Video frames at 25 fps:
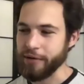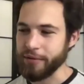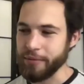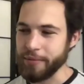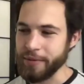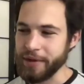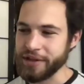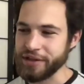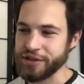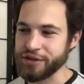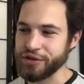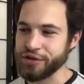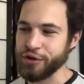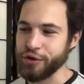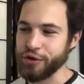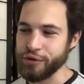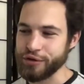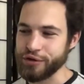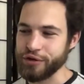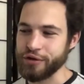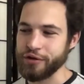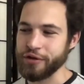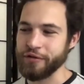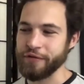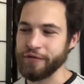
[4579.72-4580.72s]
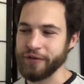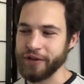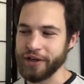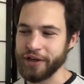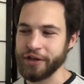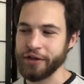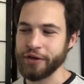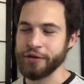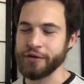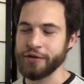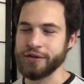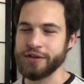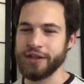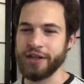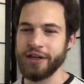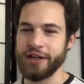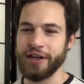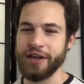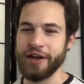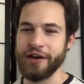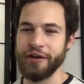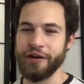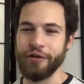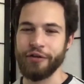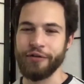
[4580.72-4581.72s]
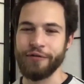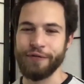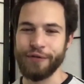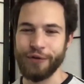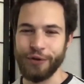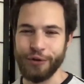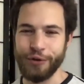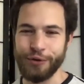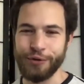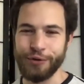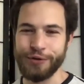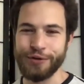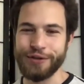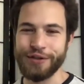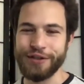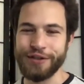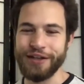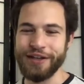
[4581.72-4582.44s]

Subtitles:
is, those are the videos that get all the views.